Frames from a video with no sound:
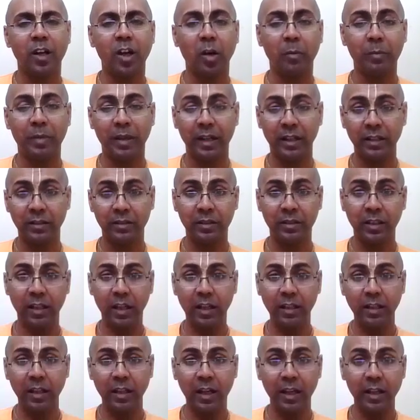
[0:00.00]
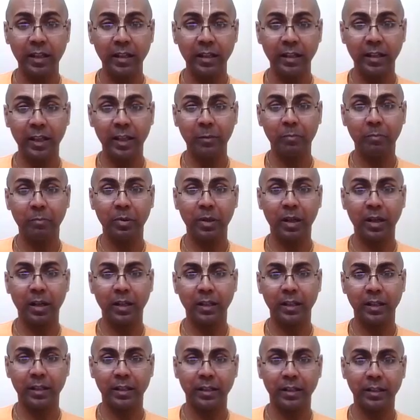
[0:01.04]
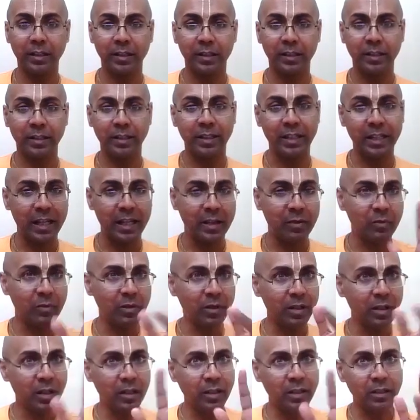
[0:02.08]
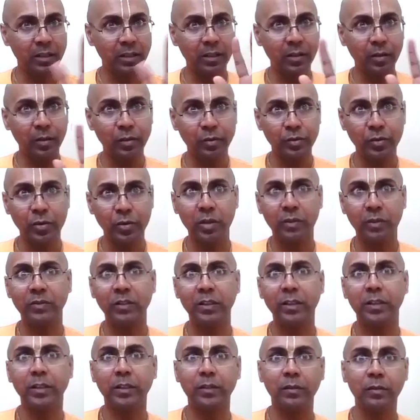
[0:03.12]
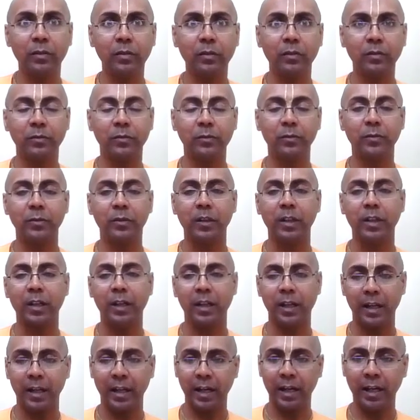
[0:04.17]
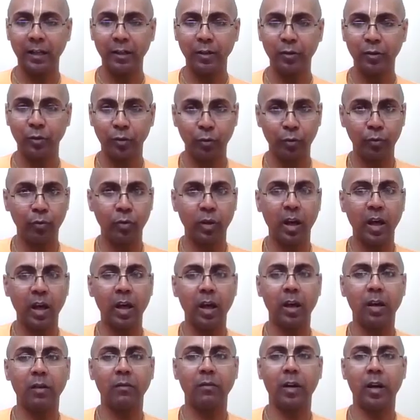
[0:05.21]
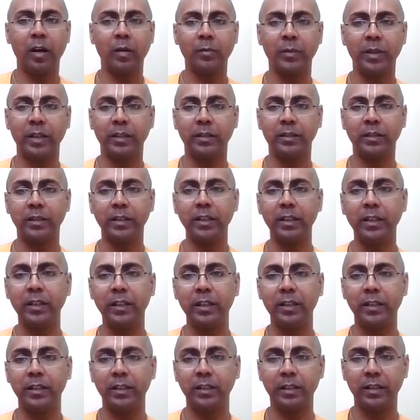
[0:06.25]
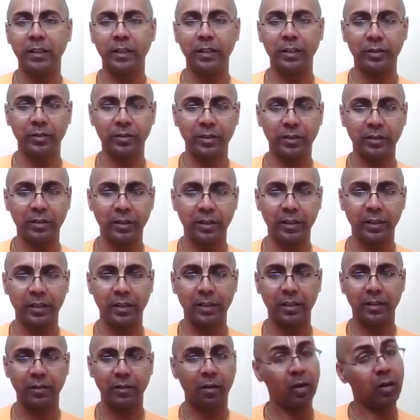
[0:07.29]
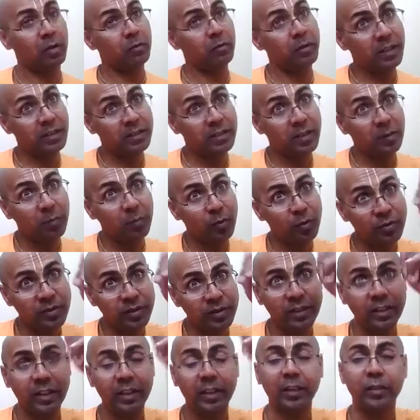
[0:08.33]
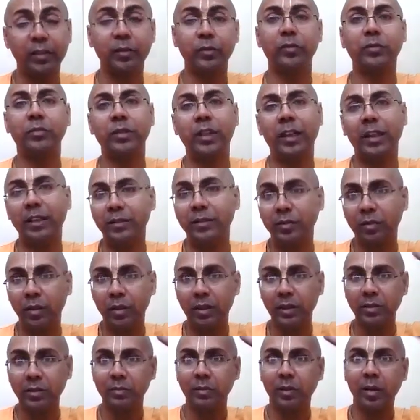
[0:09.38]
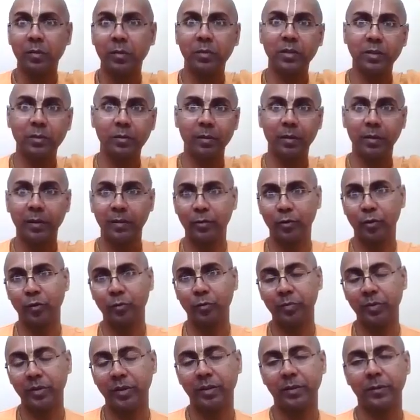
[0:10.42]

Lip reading: Abhedya nayake praye, never under the control of the hero. And krura avameti kirtyate, always opposing the hero. That is called as Vama Swabhava.